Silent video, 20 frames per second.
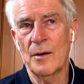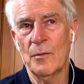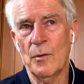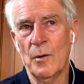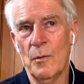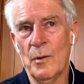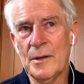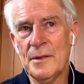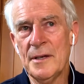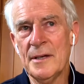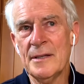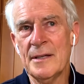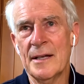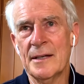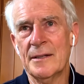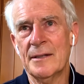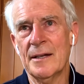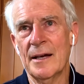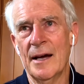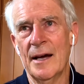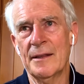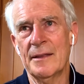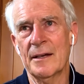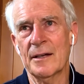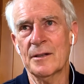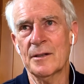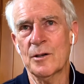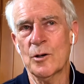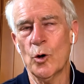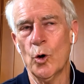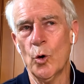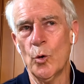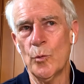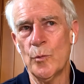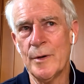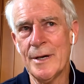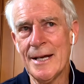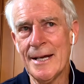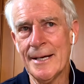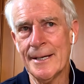One thing that I think
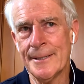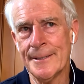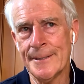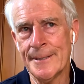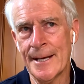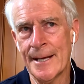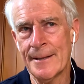Korean